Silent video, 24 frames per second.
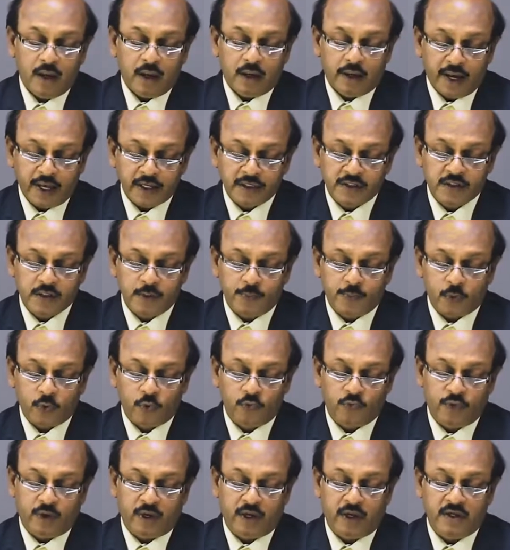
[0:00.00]
Next
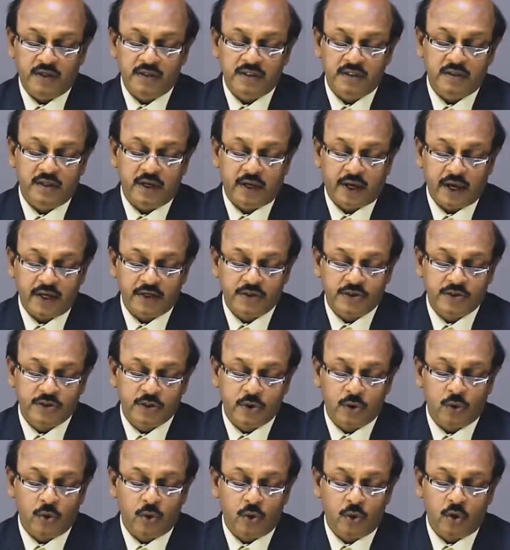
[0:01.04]
proof is, the
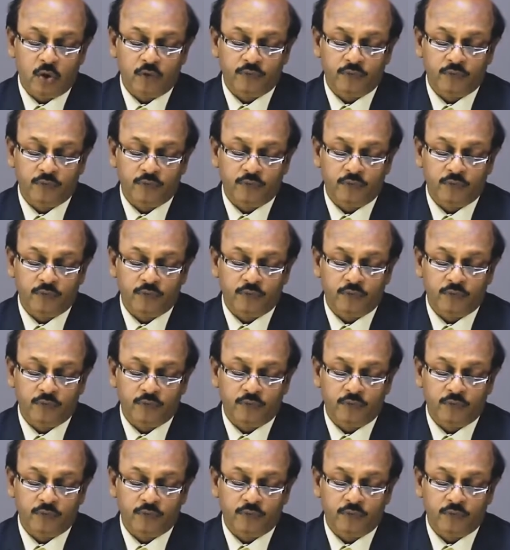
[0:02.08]
ratio